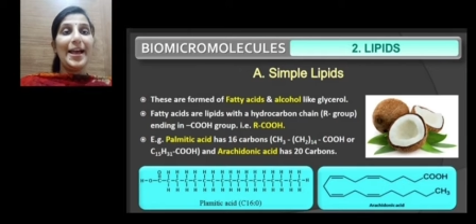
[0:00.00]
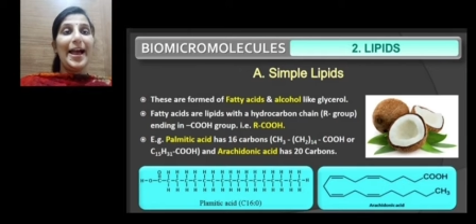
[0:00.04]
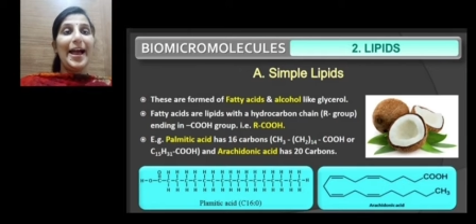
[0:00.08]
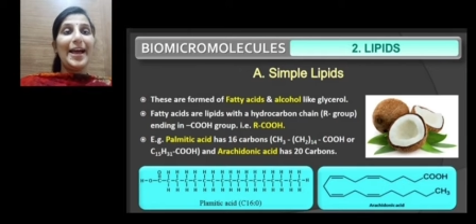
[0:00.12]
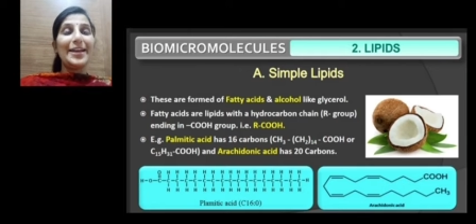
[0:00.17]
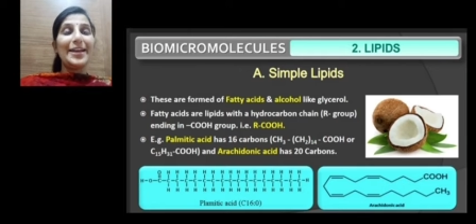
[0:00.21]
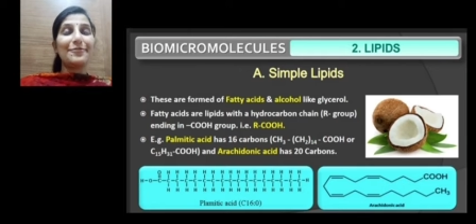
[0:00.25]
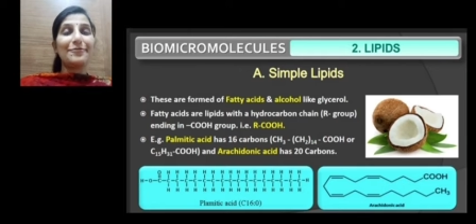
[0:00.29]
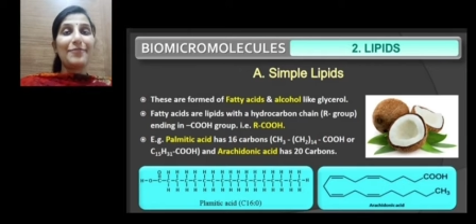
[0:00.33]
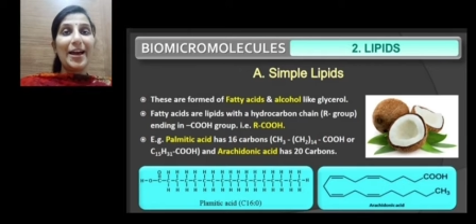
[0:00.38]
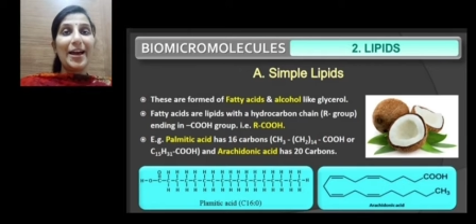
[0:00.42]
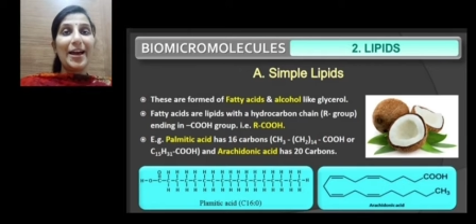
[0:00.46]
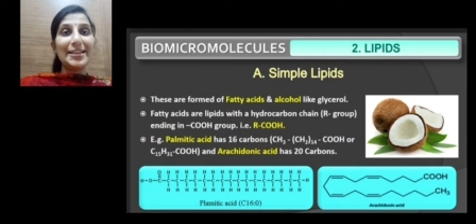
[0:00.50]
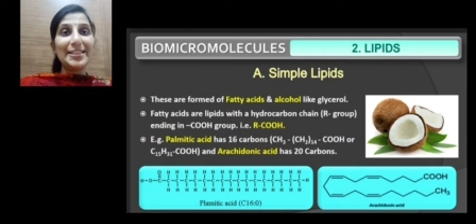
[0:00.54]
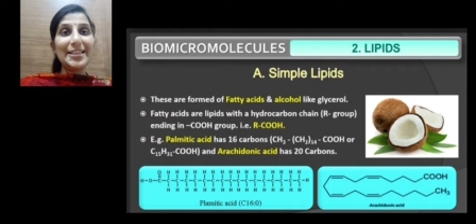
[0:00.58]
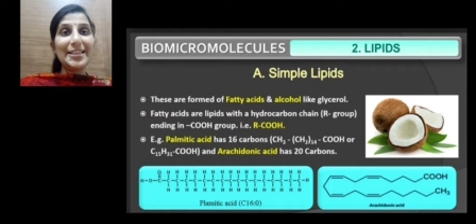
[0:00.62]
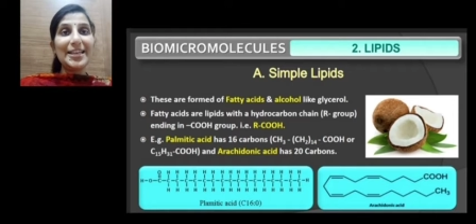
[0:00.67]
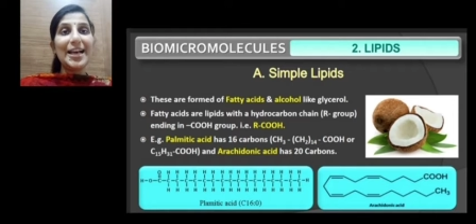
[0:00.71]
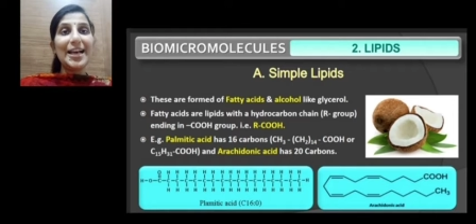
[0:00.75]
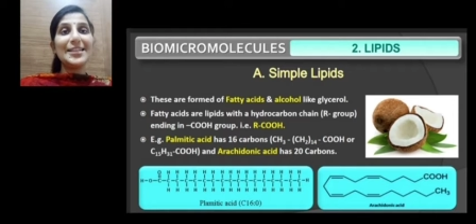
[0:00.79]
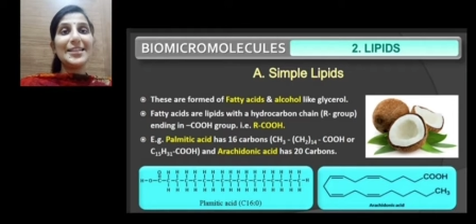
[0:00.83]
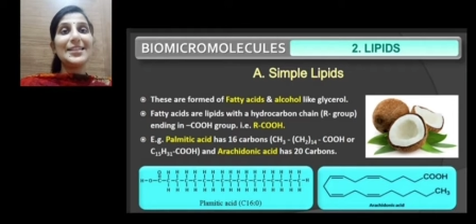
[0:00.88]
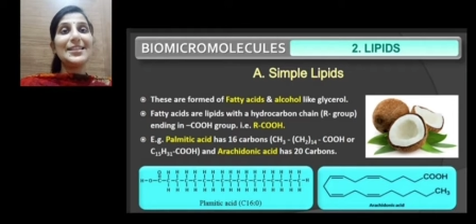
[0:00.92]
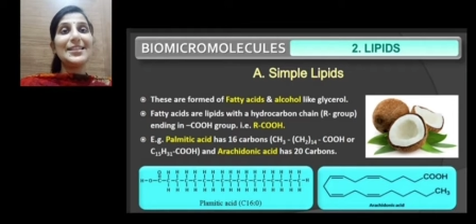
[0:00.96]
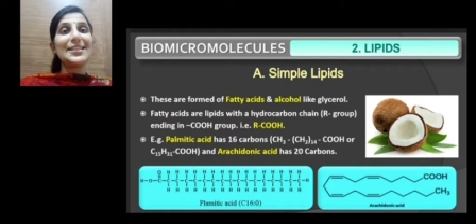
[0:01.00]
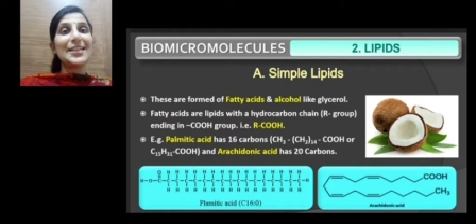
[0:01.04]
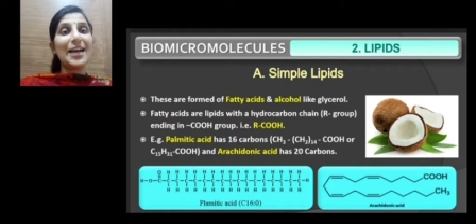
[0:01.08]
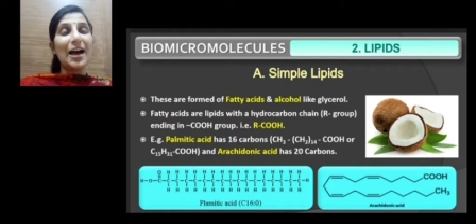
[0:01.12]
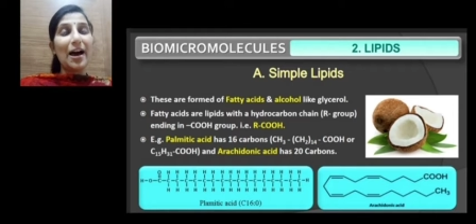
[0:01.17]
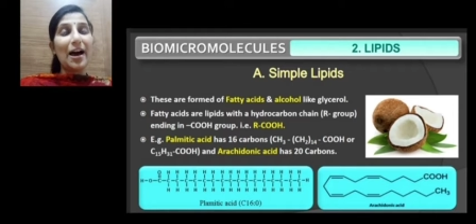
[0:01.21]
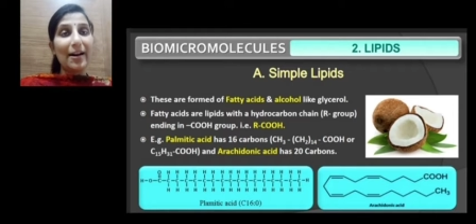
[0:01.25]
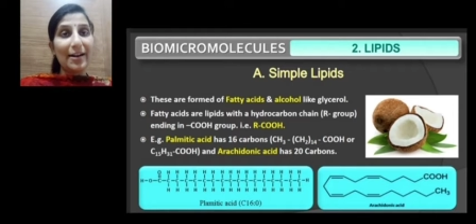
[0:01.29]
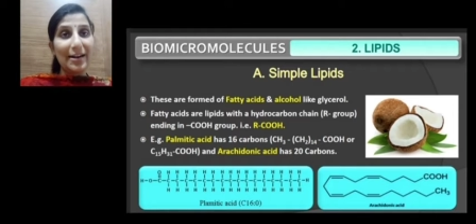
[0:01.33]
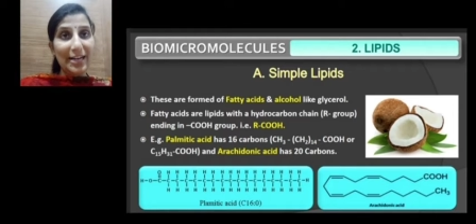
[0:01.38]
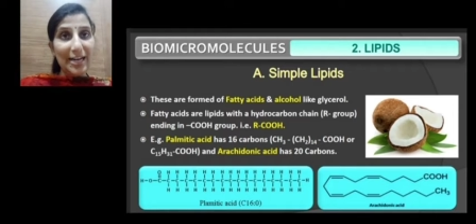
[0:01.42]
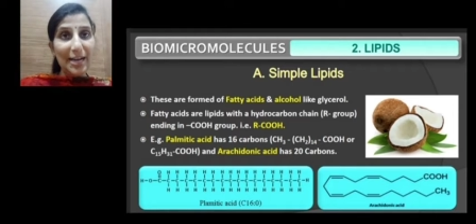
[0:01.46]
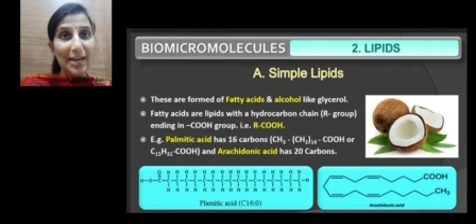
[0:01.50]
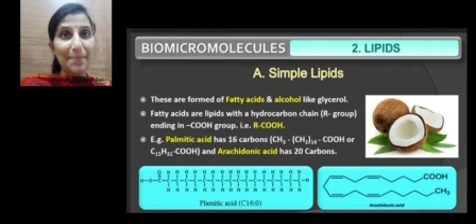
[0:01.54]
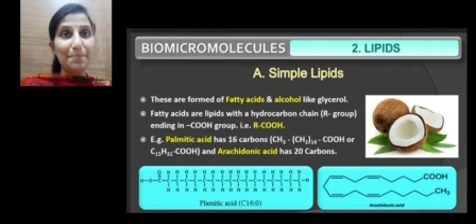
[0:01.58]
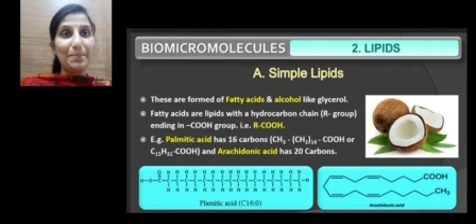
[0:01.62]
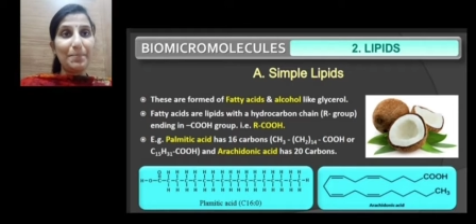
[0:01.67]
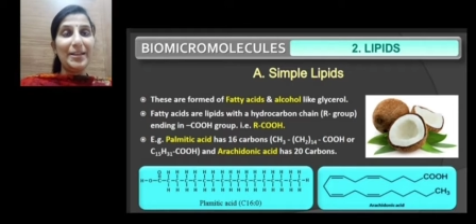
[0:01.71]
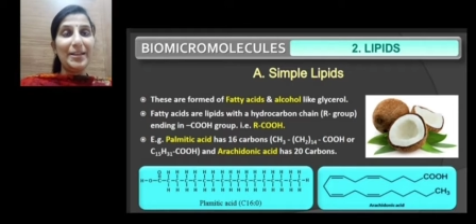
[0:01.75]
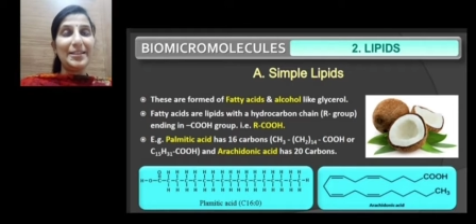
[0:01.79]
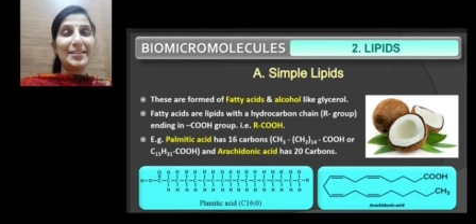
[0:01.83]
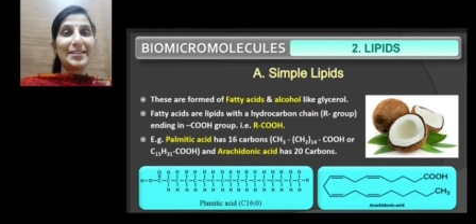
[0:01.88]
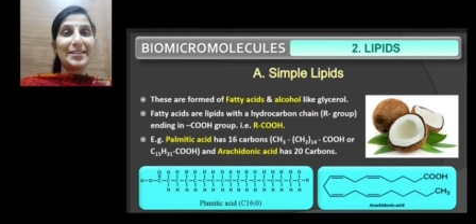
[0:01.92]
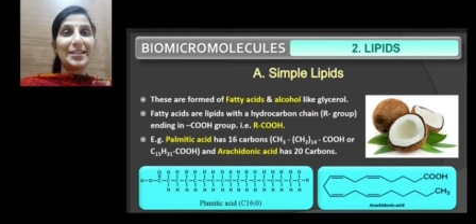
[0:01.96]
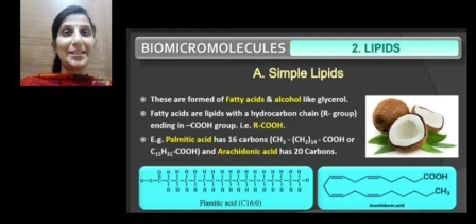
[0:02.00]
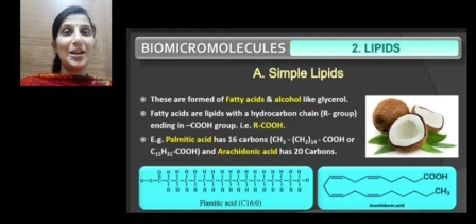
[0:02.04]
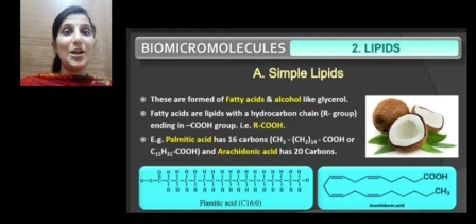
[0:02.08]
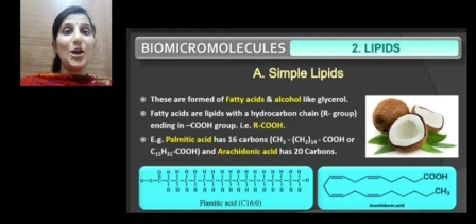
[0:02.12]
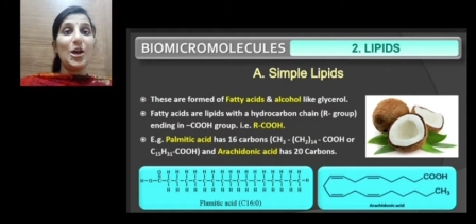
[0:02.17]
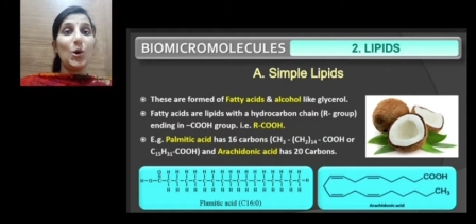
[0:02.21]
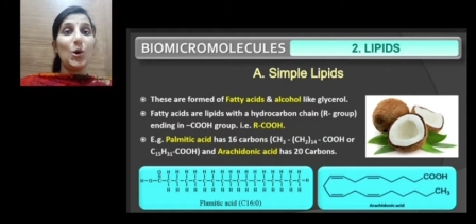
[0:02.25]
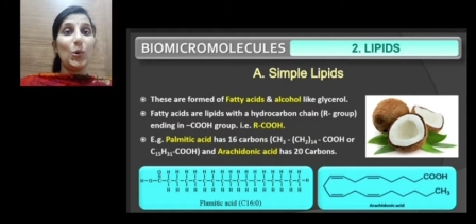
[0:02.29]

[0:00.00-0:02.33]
and fatty acids are lipids